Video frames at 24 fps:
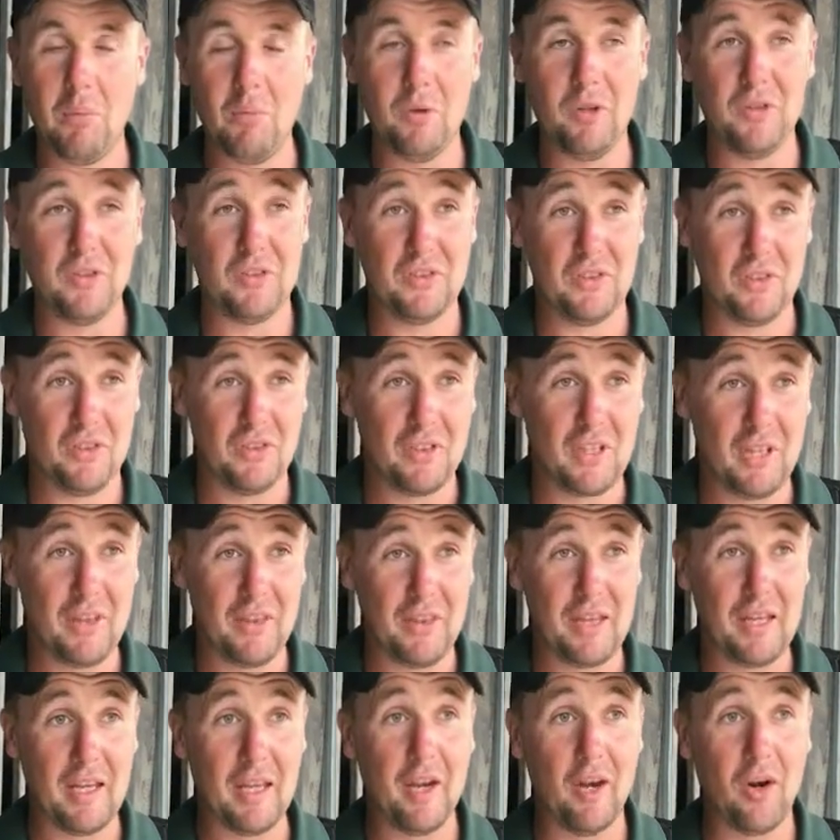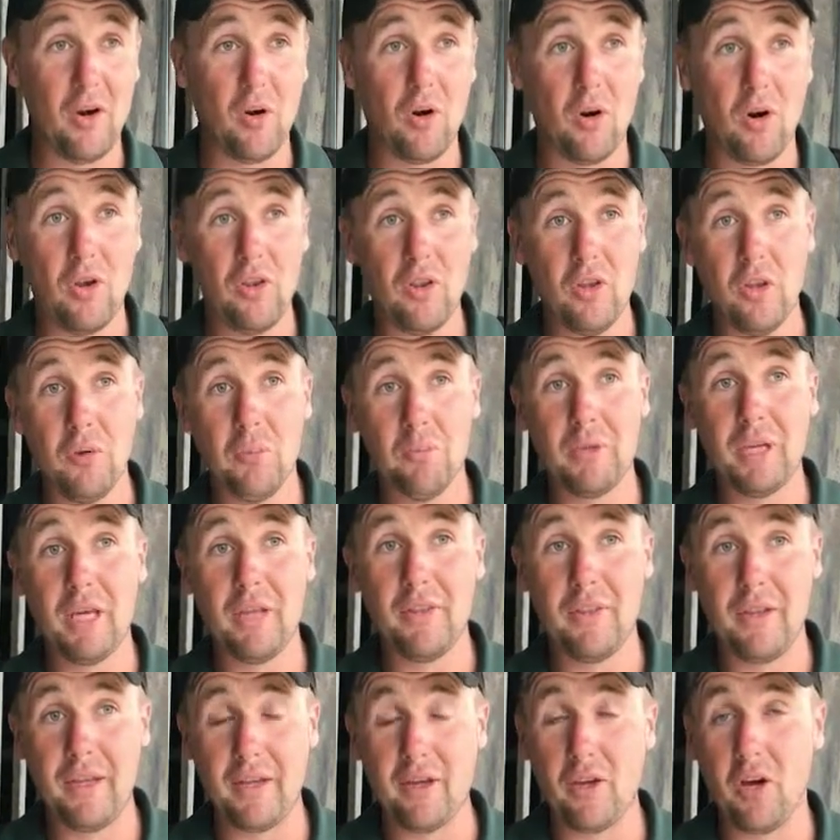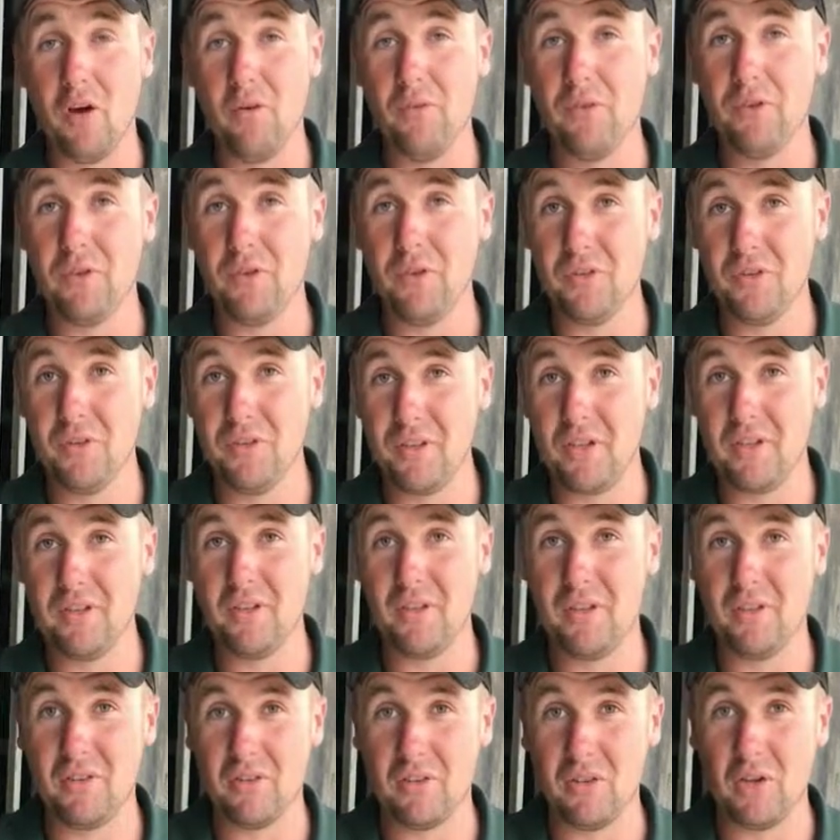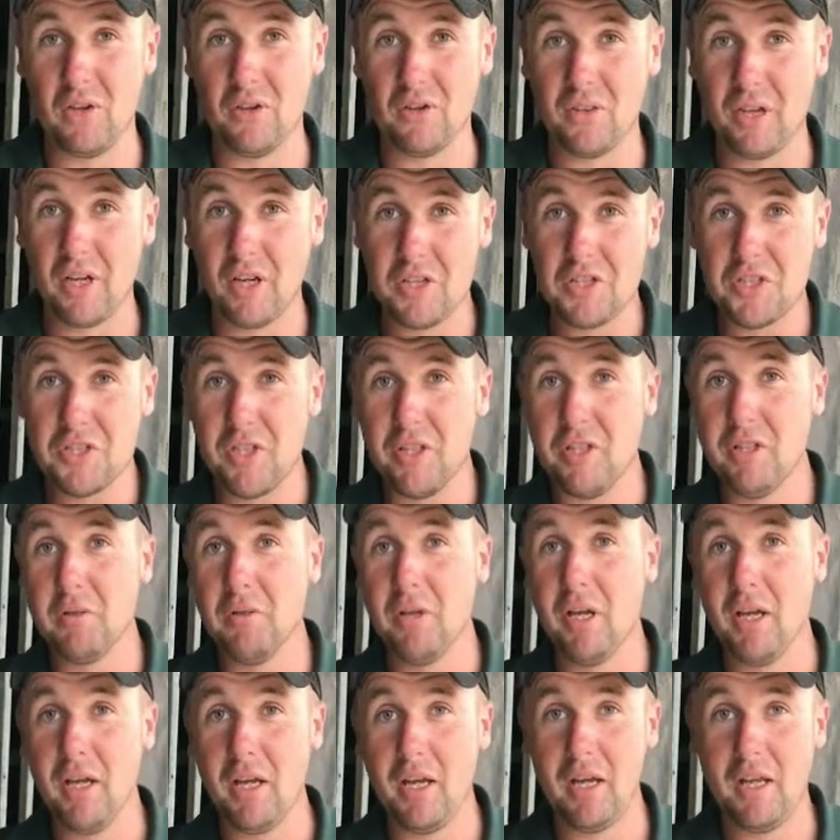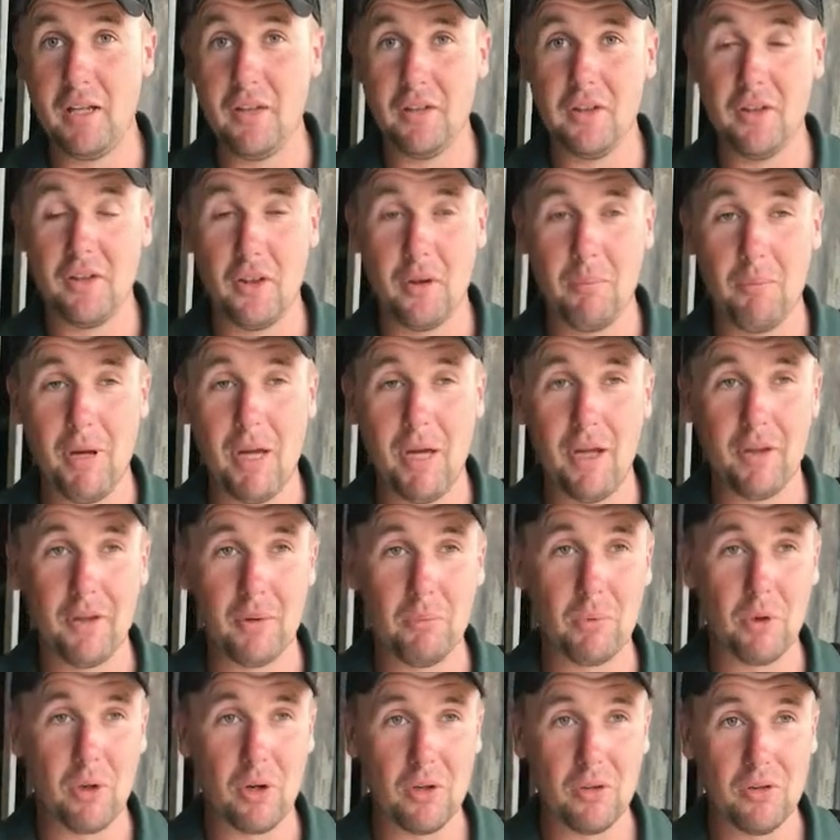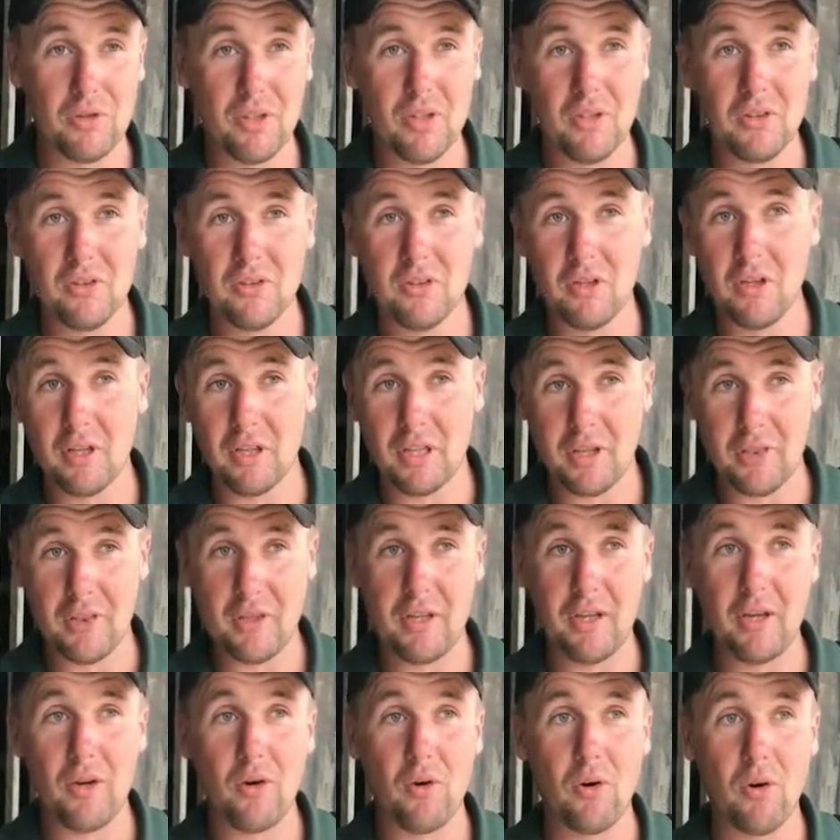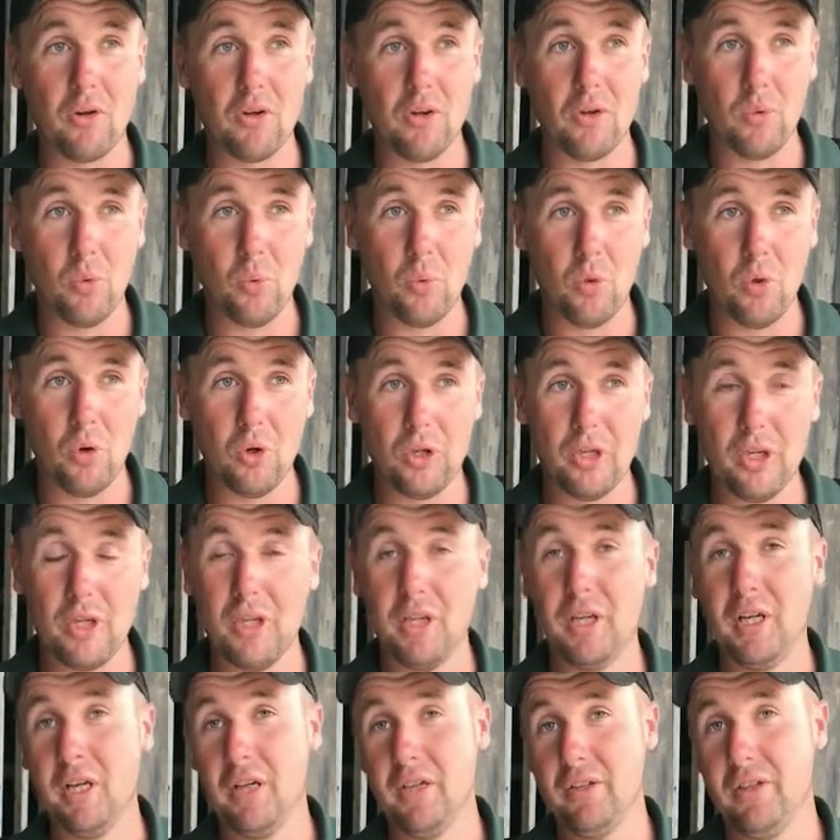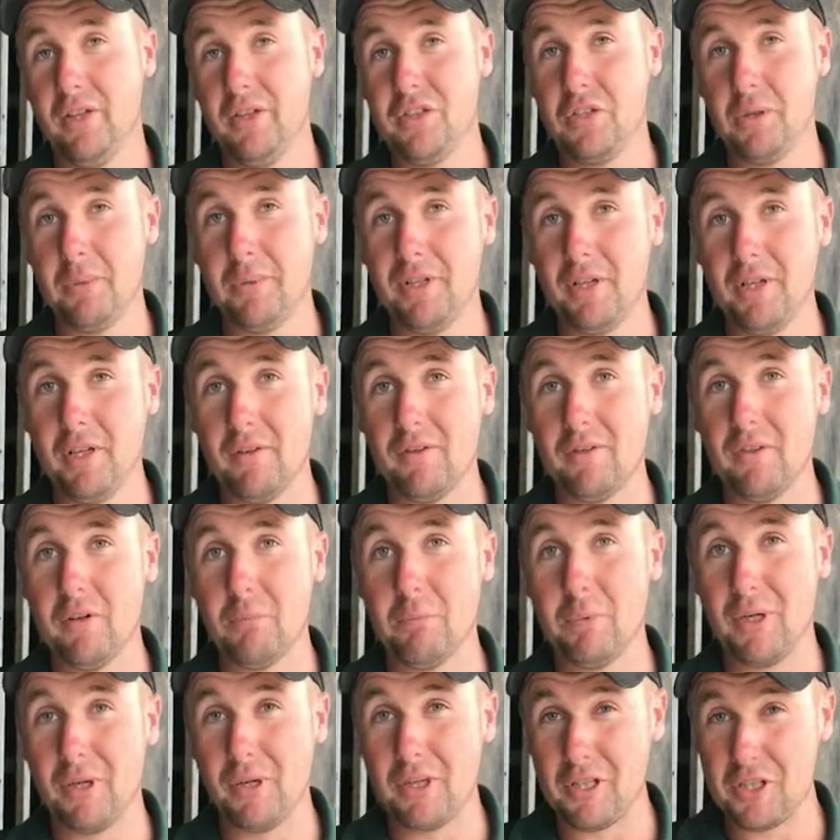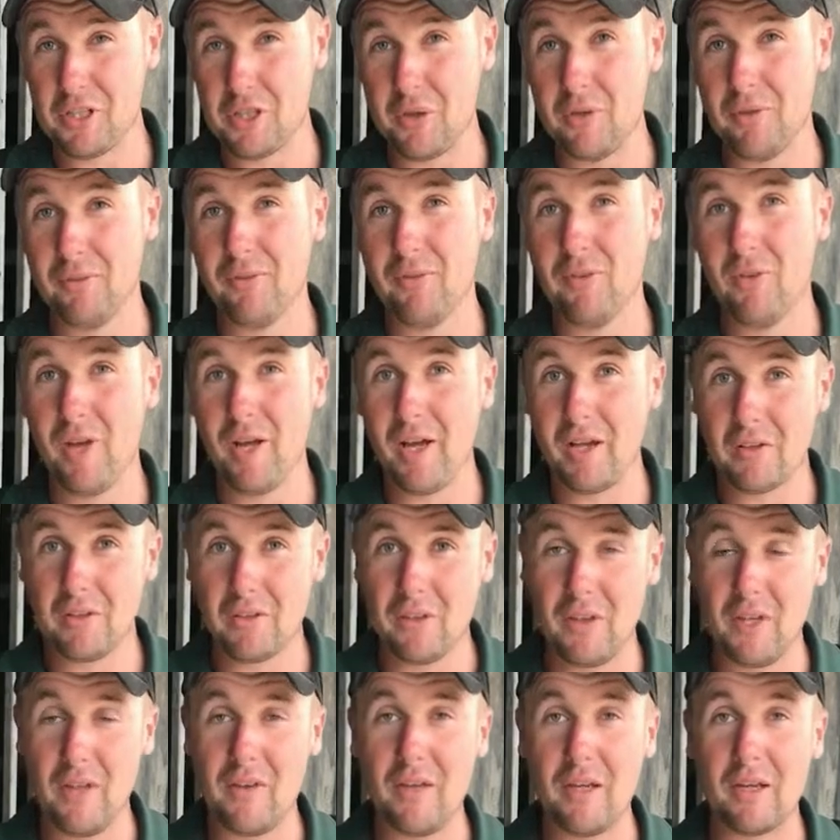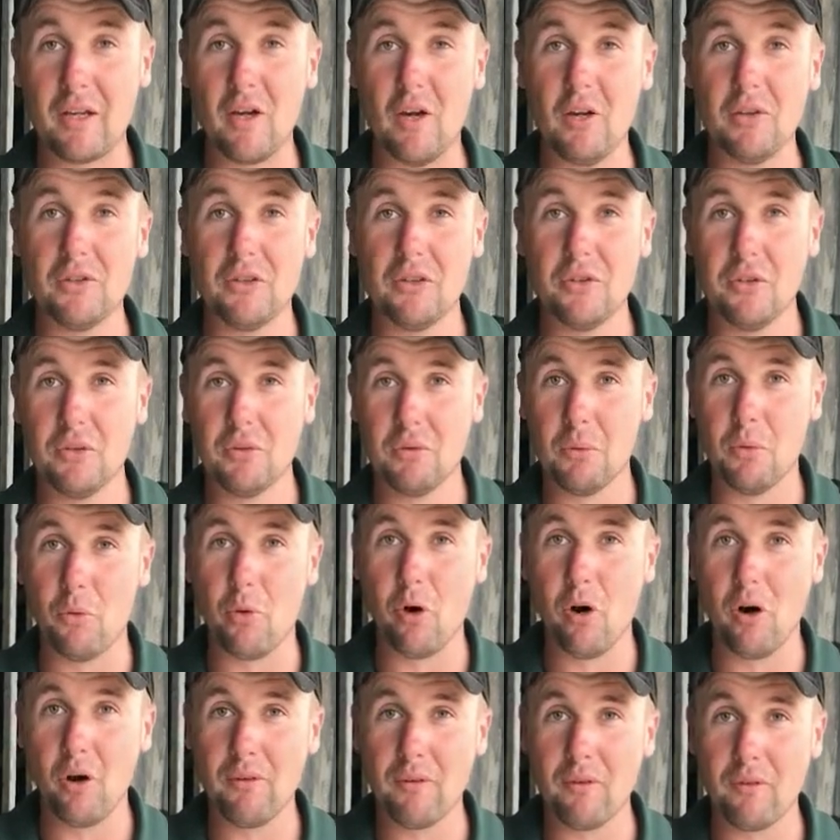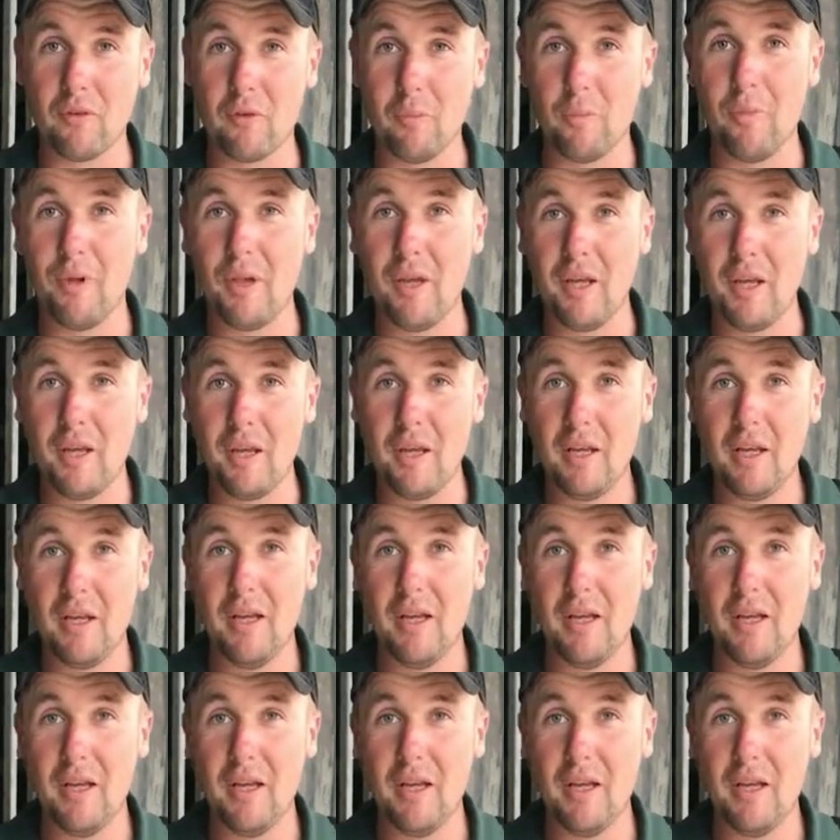is just getting the gear on them, getting their confidence, desensitisation, and the mouthing process, getting the gear on the walker, teaching them to give to pressure and flex, and then they go on to do some driving from there.